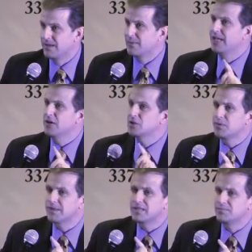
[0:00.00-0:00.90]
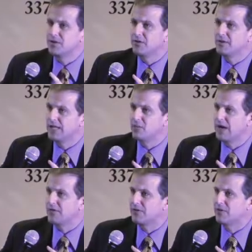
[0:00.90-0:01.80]
But here's what this bill did
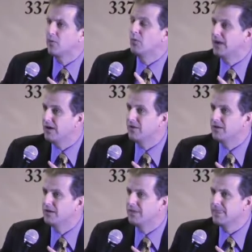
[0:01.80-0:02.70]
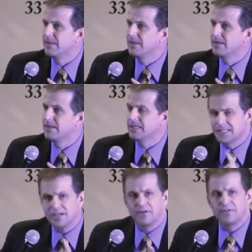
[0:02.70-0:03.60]
rather well.
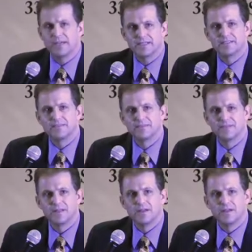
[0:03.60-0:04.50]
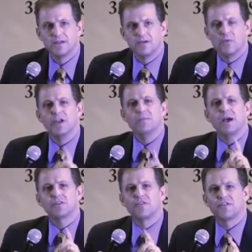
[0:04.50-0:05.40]
Consider this. What
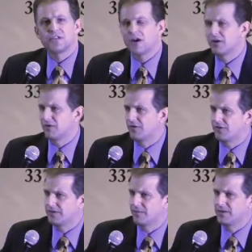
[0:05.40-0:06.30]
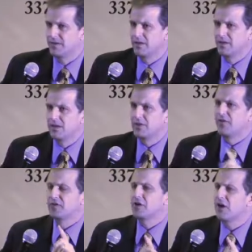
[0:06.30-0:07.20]
about the photographer? The
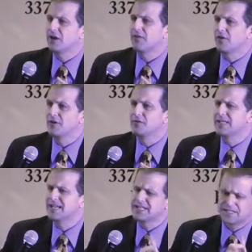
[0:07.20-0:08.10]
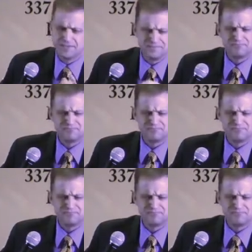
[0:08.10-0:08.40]
photographer who says,